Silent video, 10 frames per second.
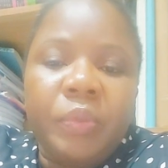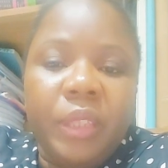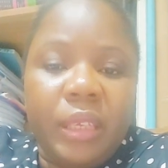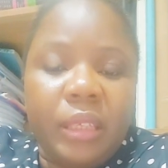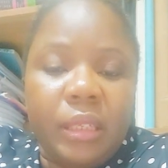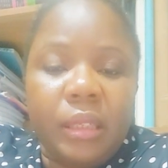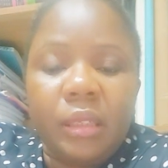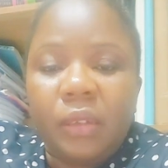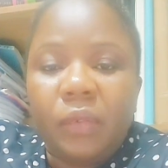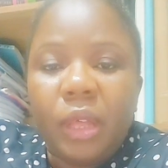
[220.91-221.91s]
This
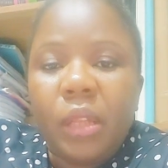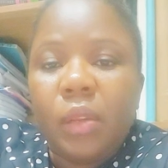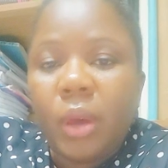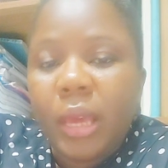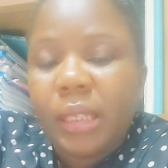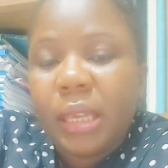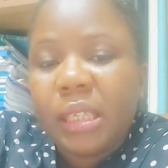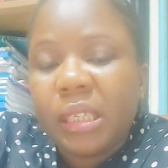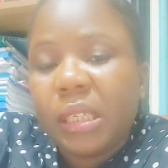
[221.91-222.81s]
is Trivial Law Essence.